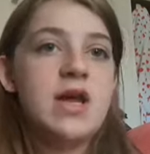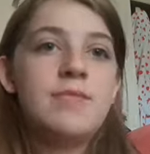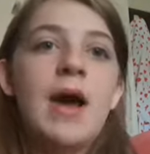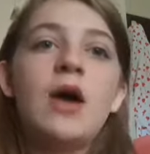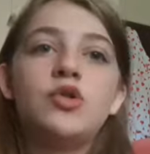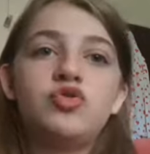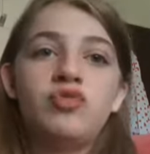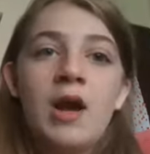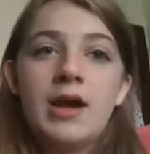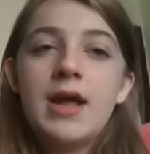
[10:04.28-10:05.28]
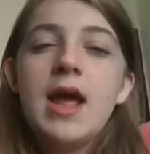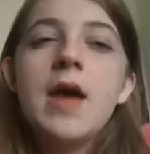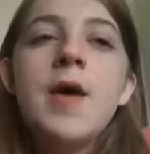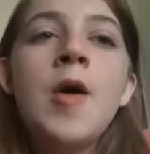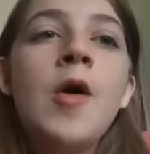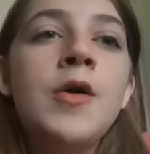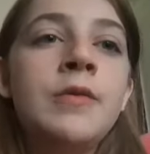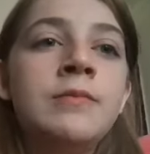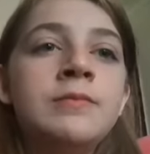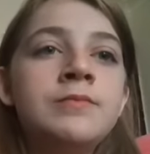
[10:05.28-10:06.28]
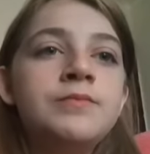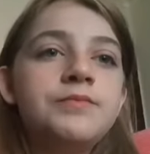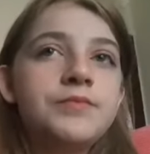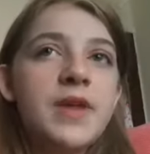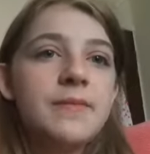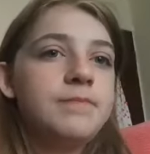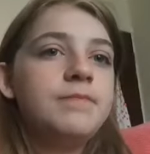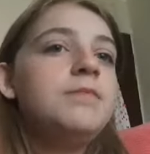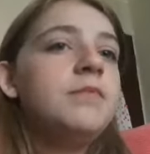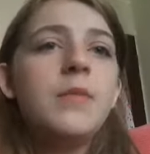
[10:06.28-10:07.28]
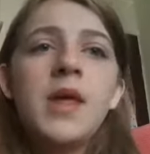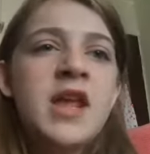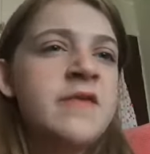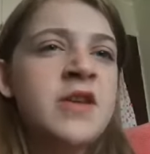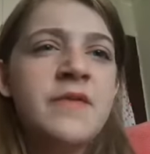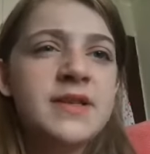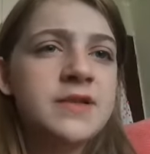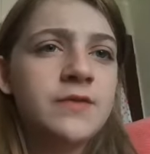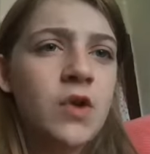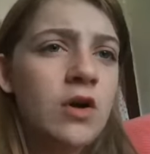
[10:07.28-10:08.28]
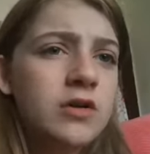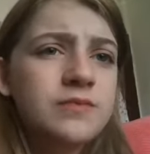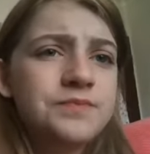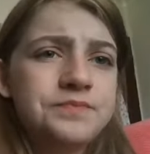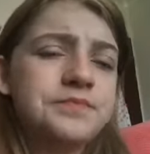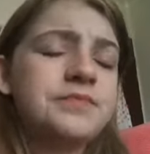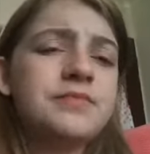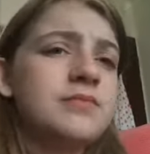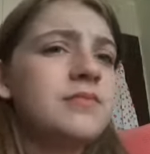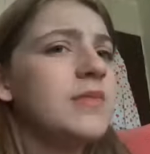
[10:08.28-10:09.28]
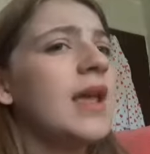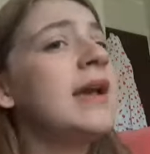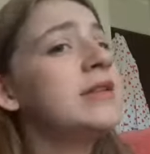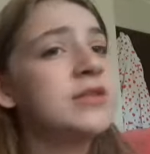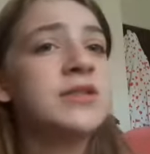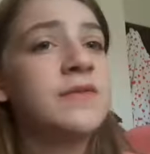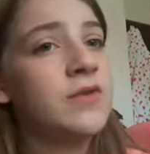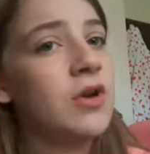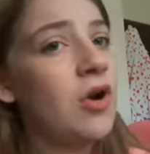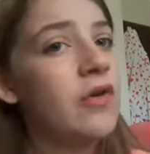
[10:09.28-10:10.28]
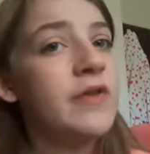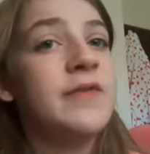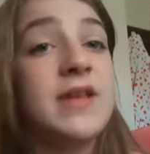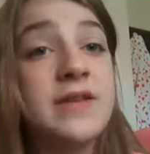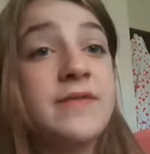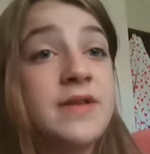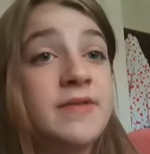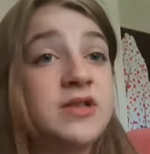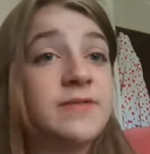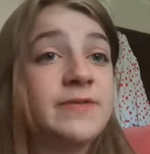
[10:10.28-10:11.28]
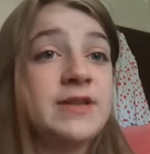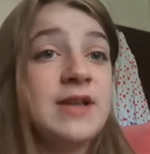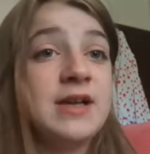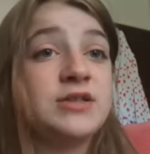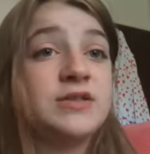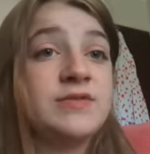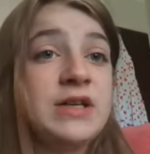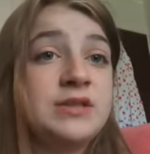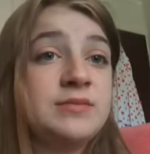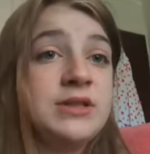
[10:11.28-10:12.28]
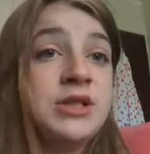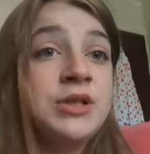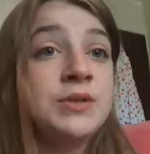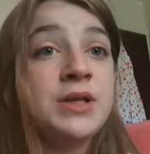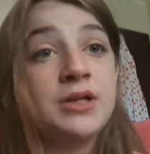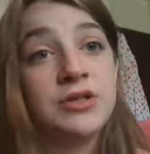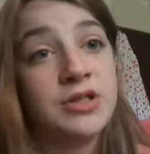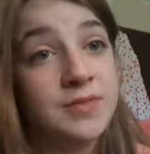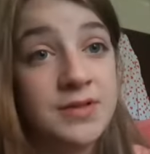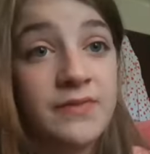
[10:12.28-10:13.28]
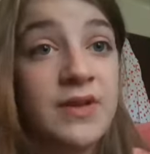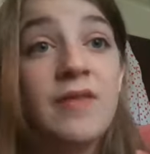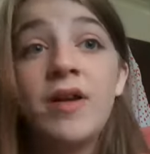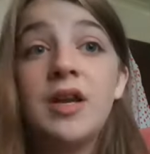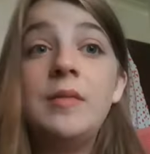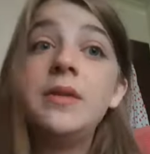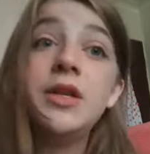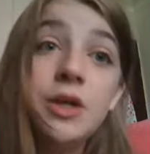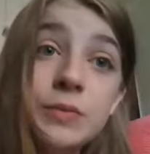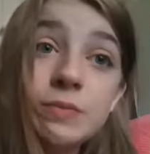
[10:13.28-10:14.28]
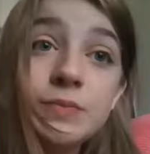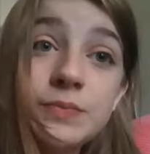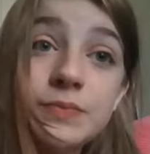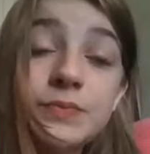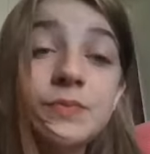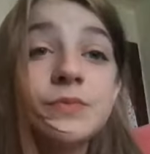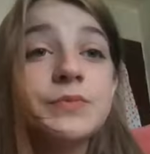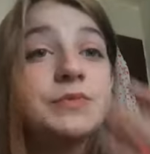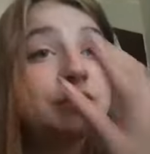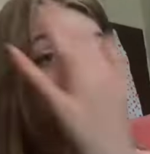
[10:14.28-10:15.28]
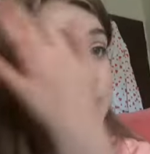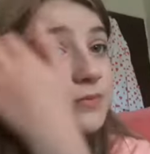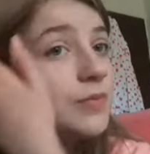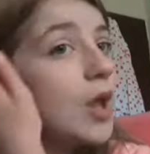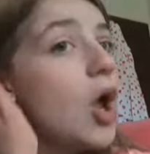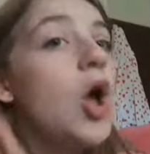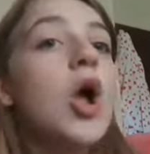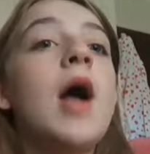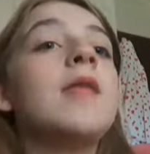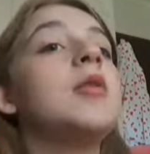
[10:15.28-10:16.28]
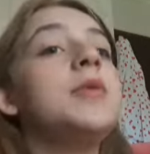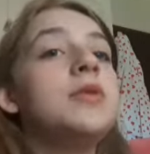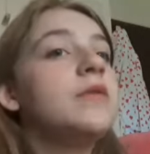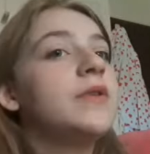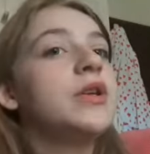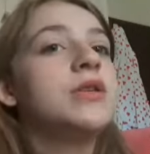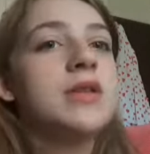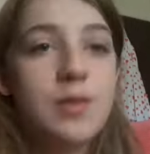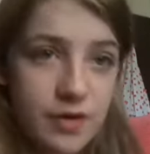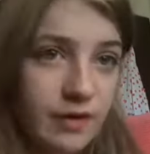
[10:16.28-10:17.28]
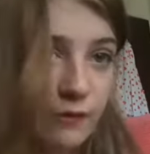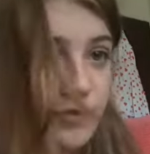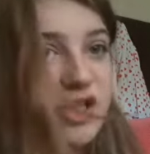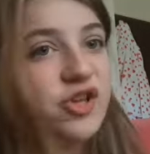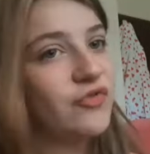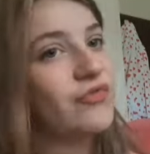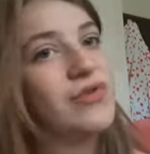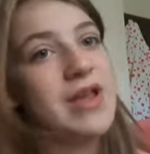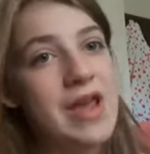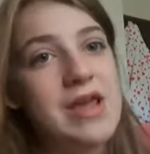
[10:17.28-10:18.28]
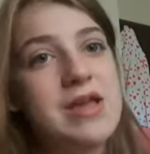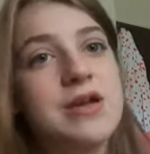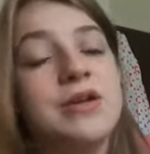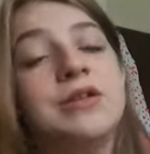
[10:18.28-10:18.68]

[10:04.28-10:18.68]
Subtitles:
day, but I'll try. Even if it's a vlog, it's just a vlog. Or if it, even if it's something that I just randomly do, then it'll just be something I randomly do. So I'm gonna be doing a video today where I recreate